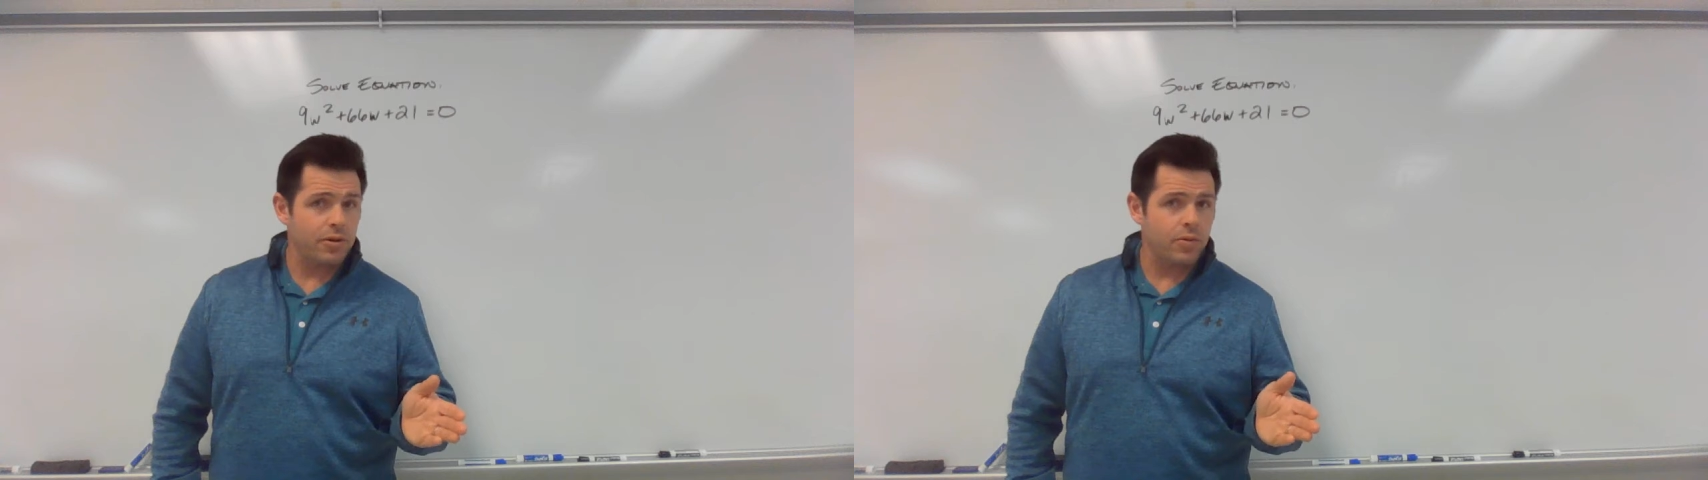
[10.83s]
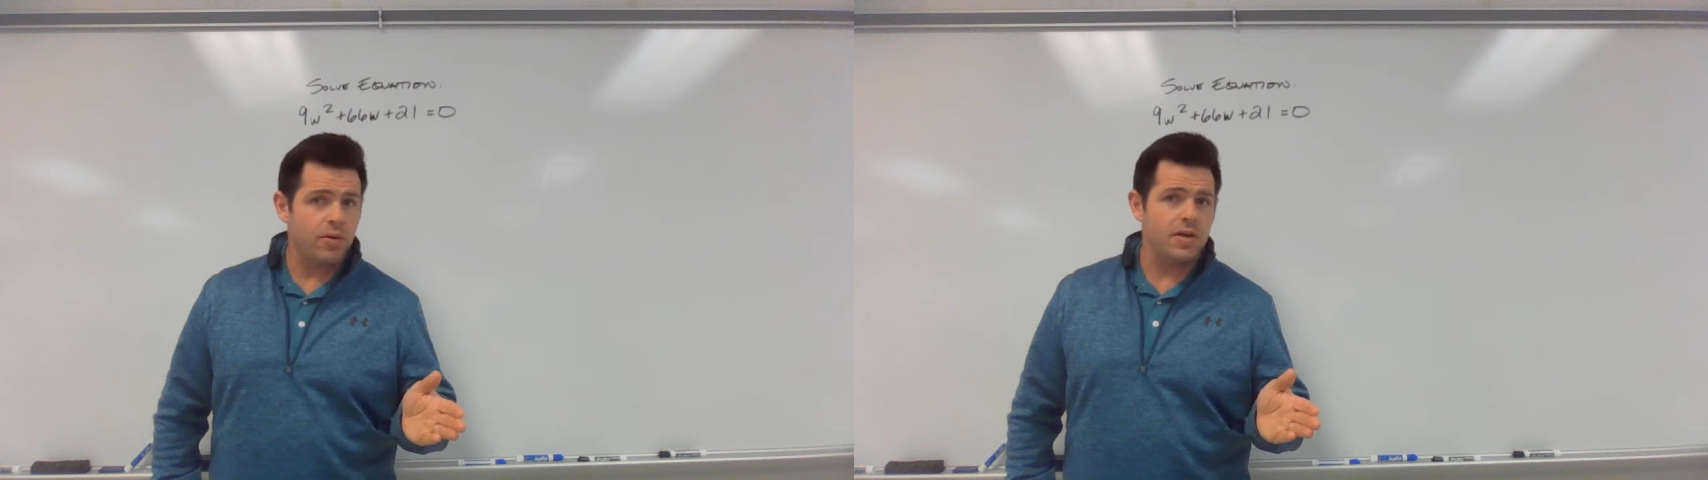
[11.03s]

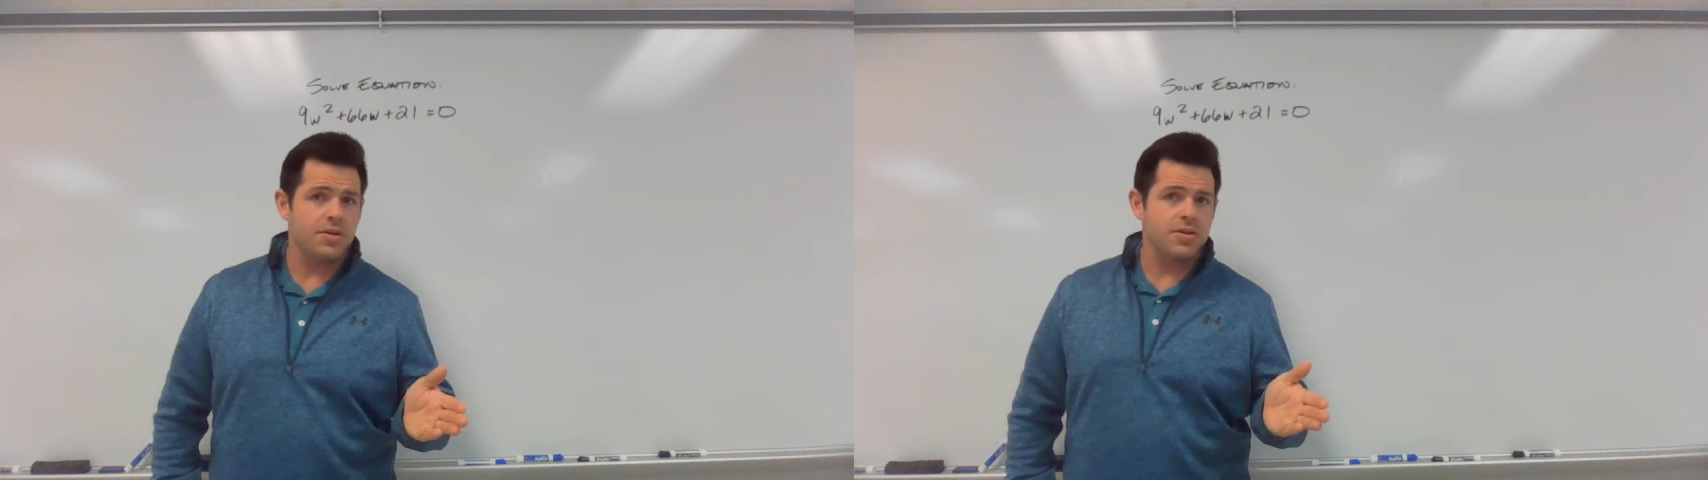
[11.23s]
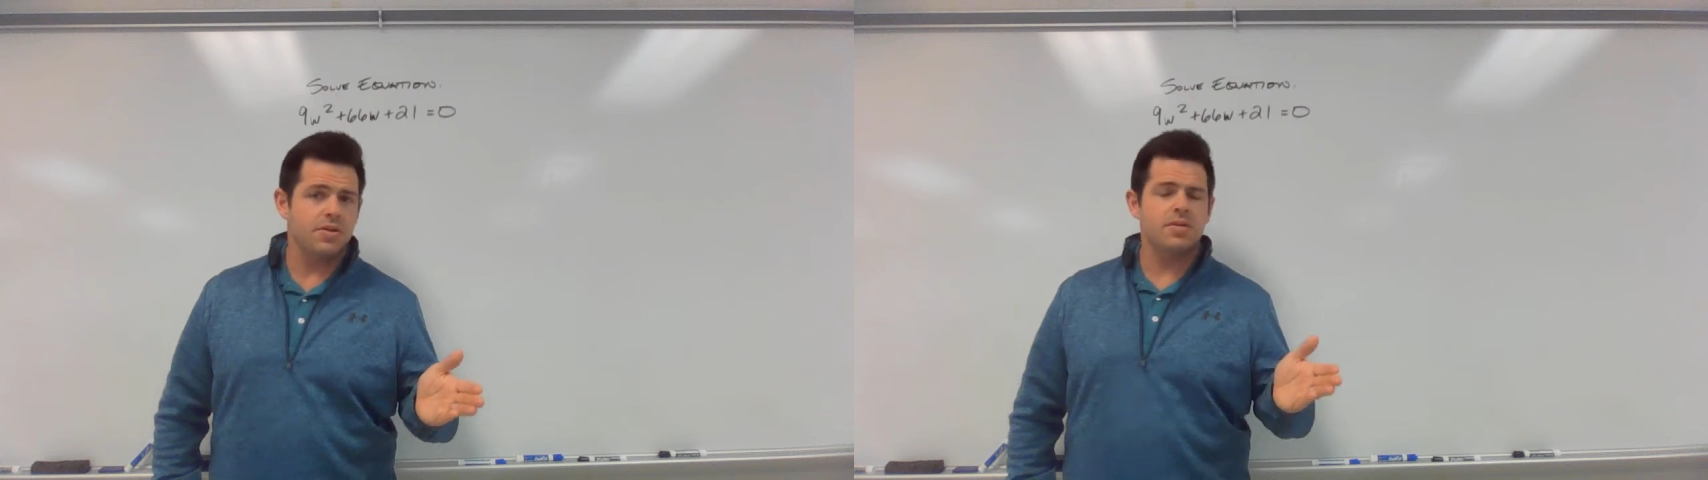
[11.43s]

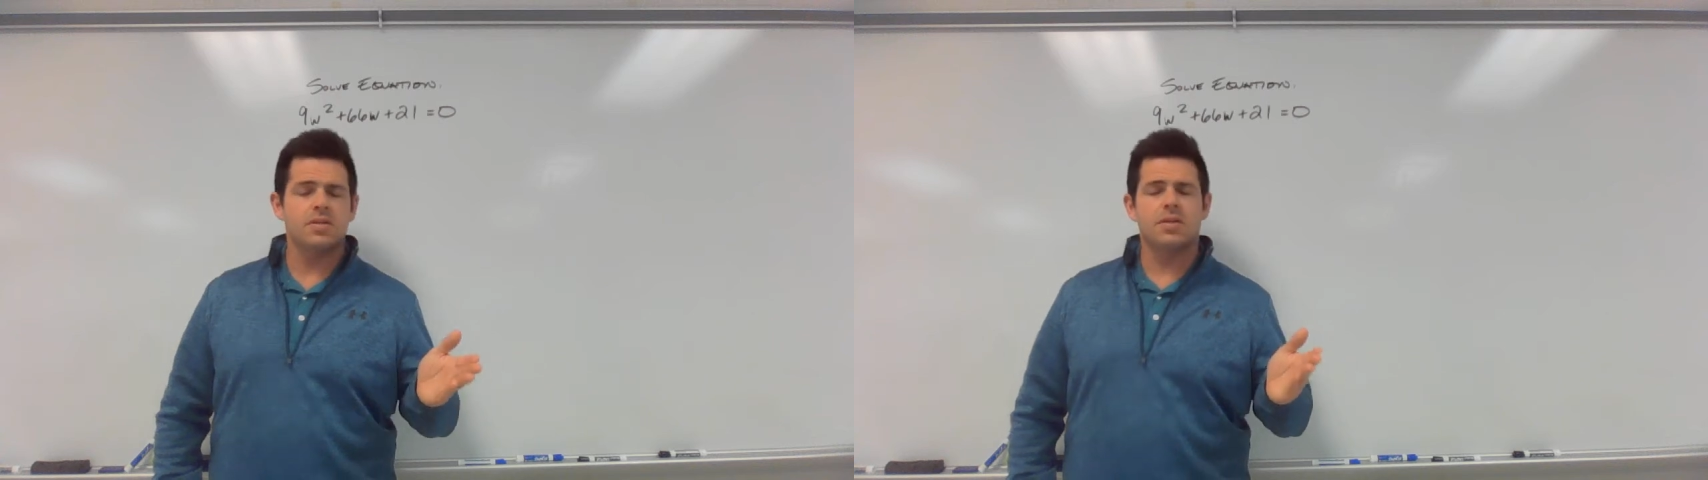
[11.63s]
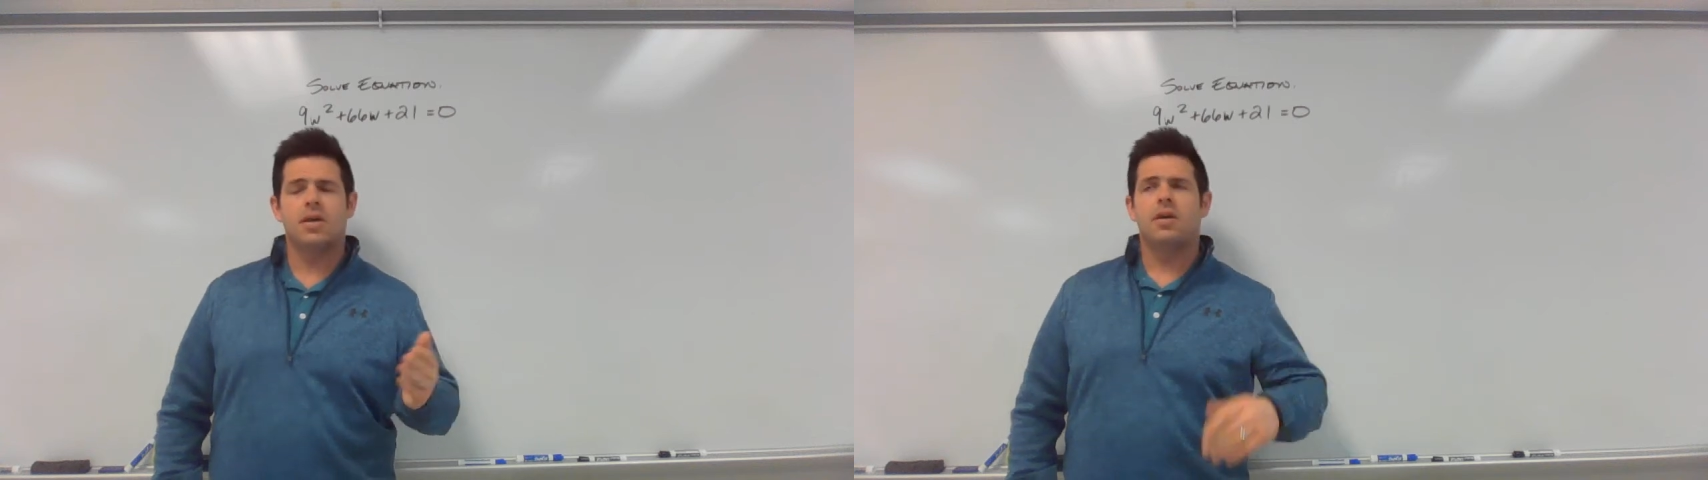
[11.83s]
equations.